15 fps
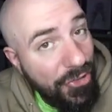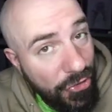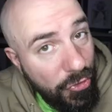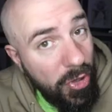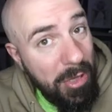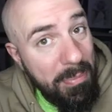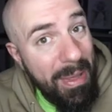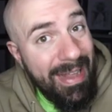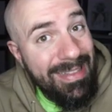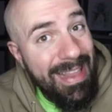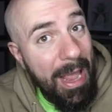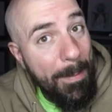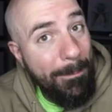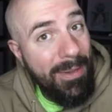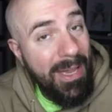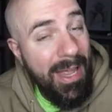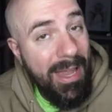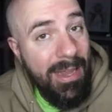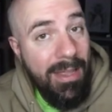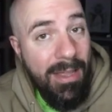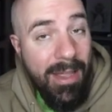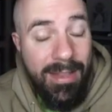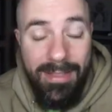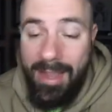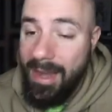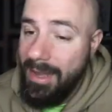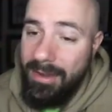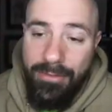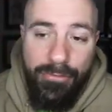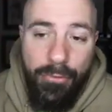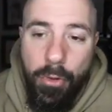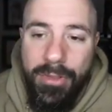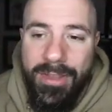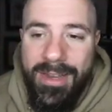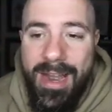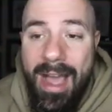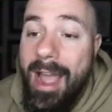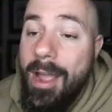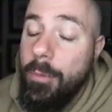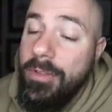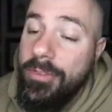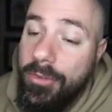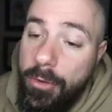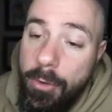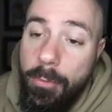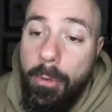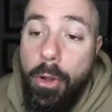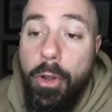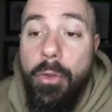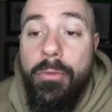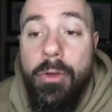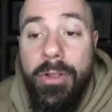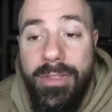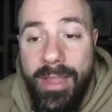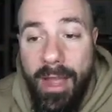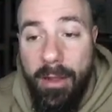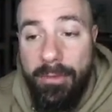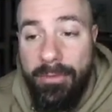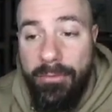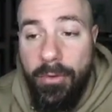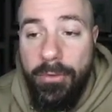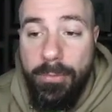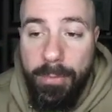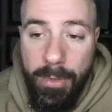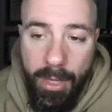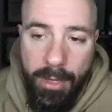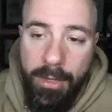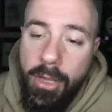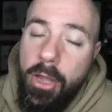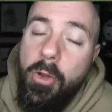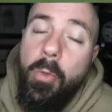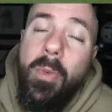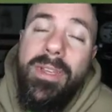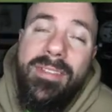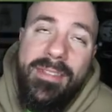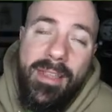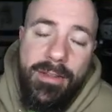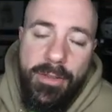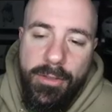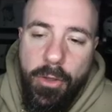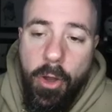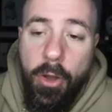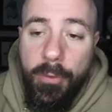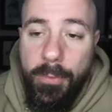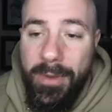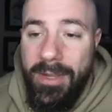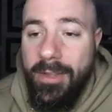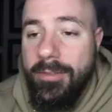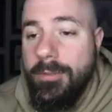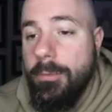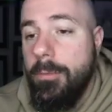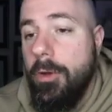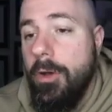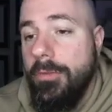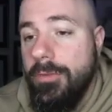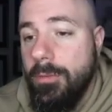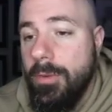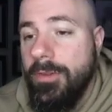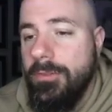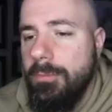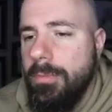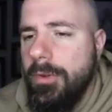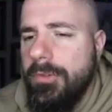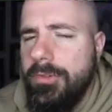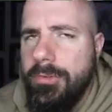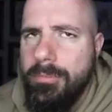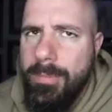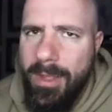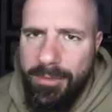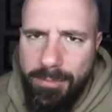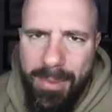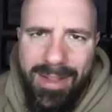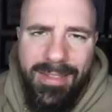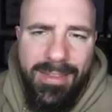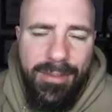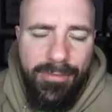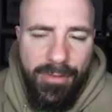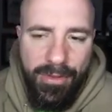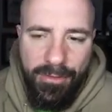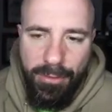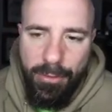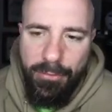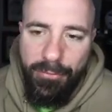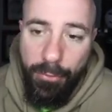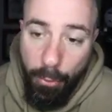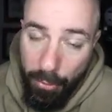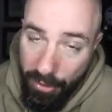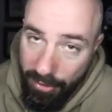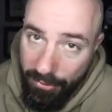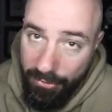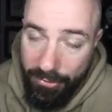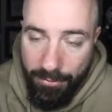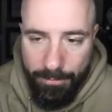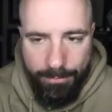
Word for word: Jeudy make that play? The 84 did not, and we turn the ball over on downs. First play, we send the dogs, but he gets the ball off to Reggie Bush and makes my defense look foolish.